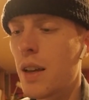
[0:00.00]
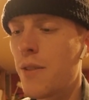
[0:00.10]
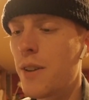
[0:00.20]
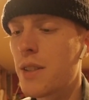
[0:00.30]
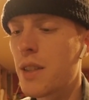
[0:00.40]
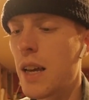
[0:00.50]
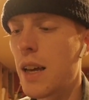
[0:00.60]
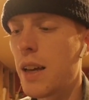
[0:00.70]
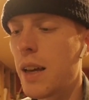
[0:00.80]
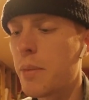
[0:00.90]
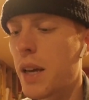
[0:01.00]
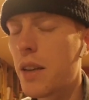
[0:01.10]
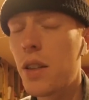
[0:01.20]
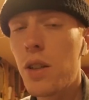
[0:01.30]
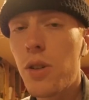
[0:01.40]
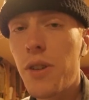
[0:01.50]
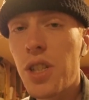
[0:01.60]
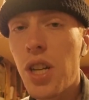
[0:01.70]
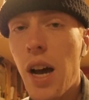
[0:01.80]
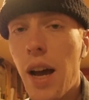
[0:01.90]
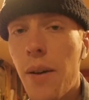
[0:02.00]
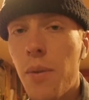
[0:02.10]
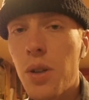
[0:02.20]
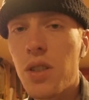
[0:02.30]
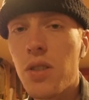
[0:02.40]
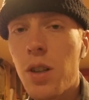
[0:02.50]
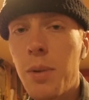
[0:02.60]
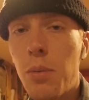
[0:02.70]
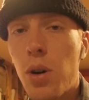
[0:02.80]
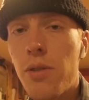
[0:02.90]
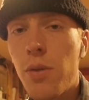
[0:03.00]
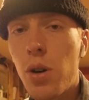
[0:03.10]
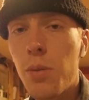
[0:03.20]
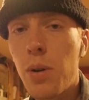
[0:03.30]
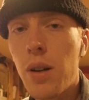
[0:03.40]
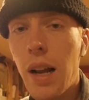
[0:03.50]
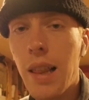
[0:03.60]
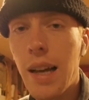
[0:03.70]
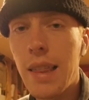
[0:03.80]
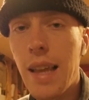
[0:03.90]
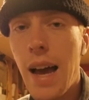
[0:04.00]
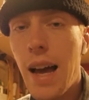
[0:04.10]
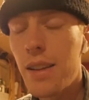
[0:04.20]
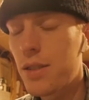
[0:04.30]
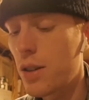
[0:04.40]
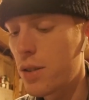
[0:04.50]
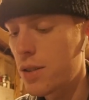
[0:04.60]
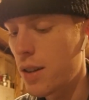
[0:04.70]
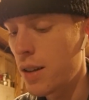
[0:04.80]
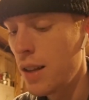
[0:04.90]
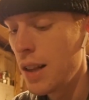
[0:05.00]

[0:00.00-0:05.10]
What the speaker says: fits the MK2 fisheye, which is a little bit more affordable, and I like that. So it's a